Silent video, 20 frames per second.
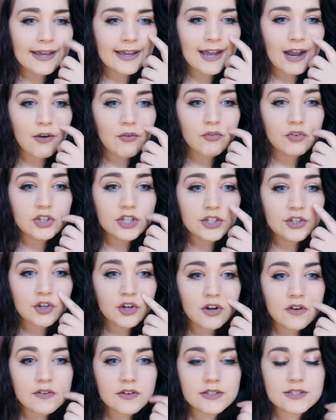I got really
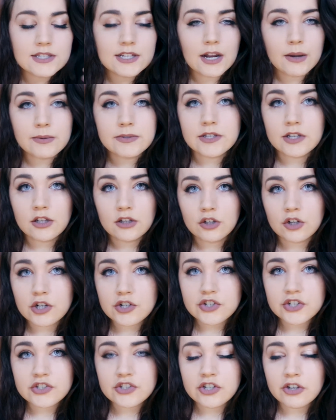nervous that I was like
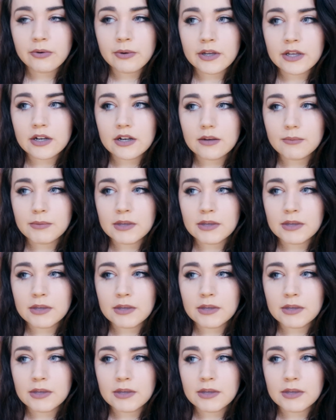allergic to it,